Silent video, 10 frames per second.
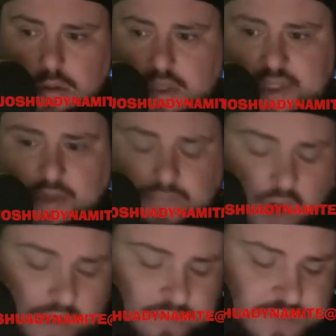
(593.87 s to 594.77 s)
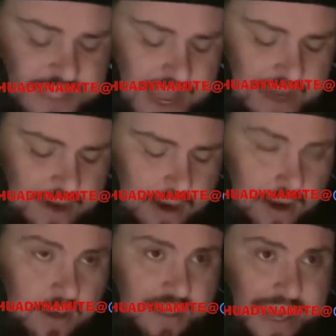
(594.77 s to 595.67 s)
These are problems that
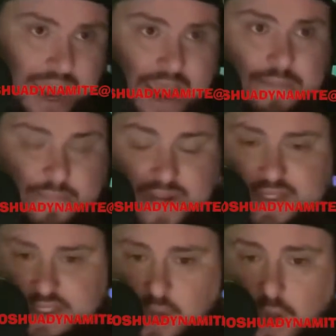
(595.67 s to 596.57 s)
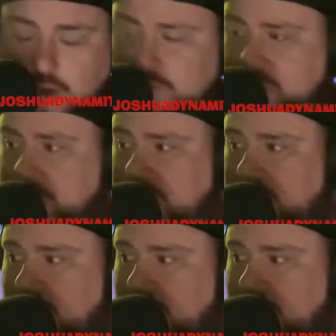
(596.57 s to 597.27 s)
can be solved.